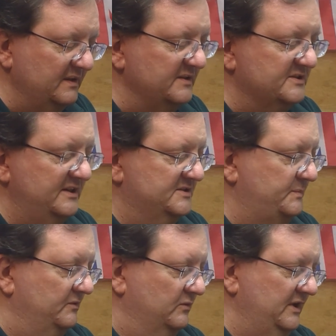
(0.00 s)
This kit's
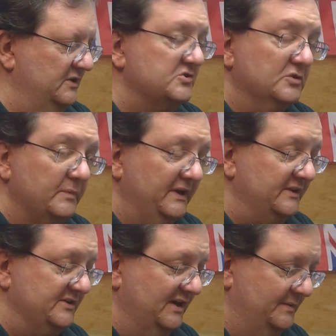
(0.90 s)
been reissued
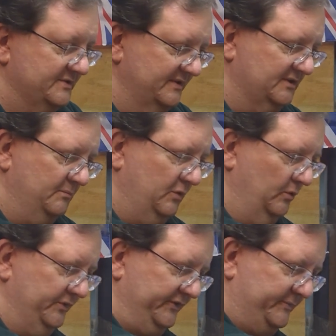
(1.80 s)
many times. I think the
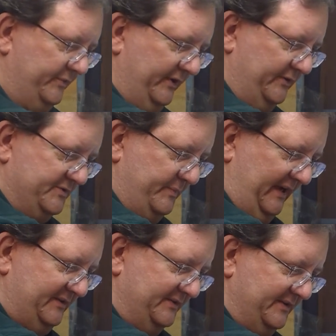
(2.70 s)
molding probably goes
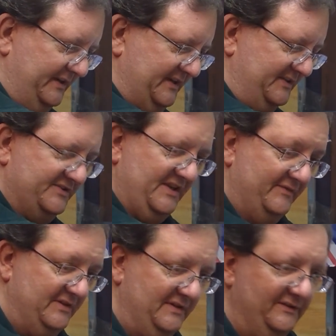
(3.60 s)
back to the
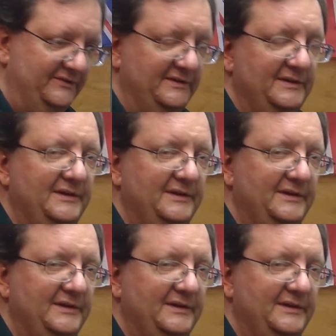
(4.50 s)
1970s.